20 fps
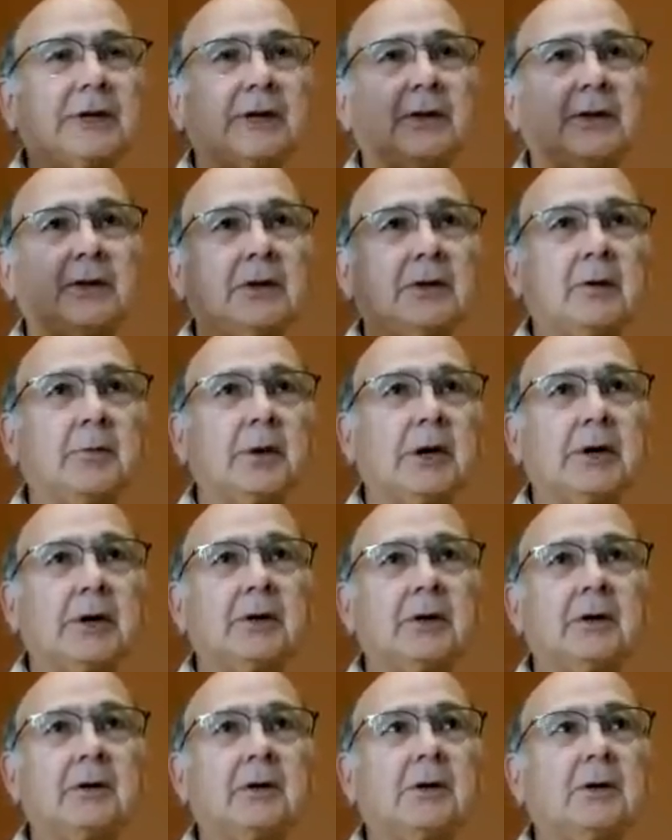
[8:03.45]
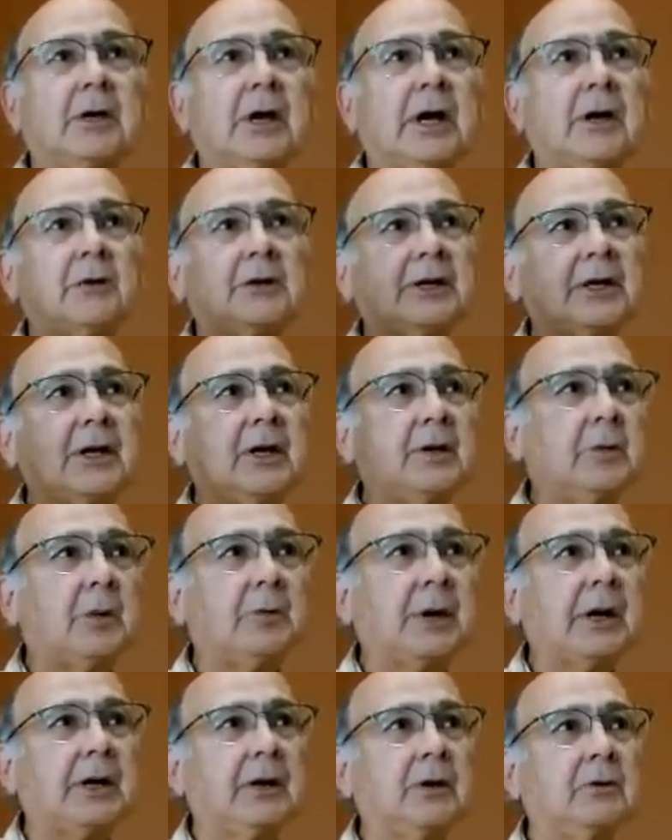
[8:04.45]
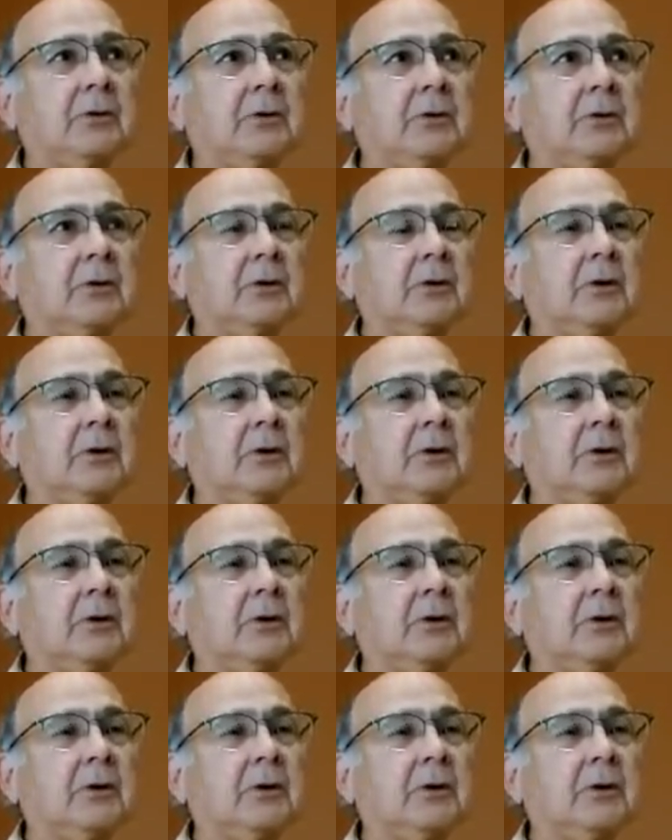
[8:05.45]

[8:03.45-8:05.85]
anything about it? How it came about?